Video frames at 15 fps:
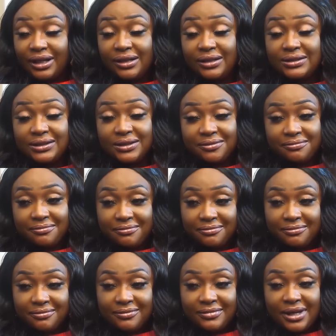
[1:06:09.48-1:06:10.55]
Listen,
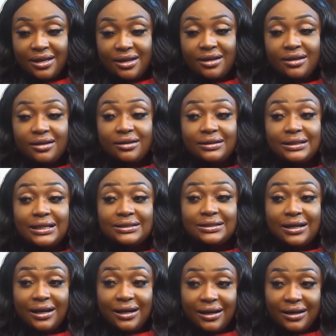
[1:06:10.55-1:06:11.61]

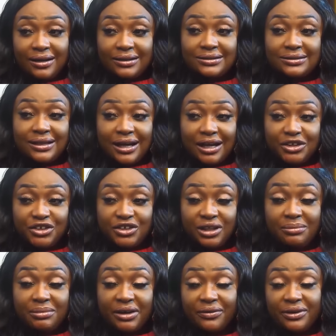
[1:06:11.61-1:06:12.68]
that guy is
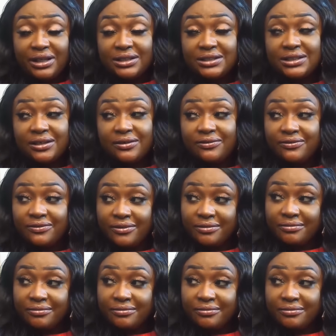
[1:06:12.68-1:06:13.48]
actually my relative.